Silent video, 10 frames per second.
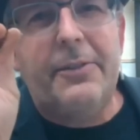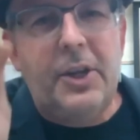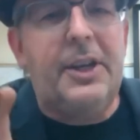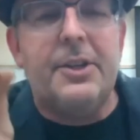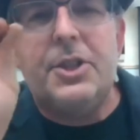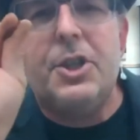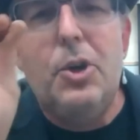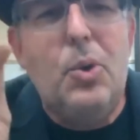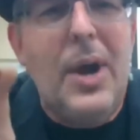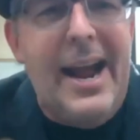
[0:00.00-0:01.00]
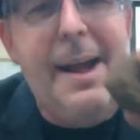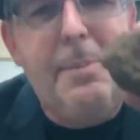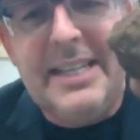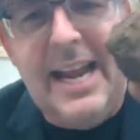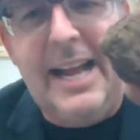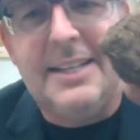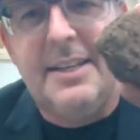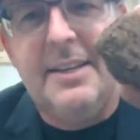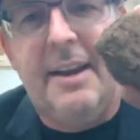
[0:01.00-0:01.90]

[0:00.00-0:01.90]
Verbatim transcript: look at, there's two habitats in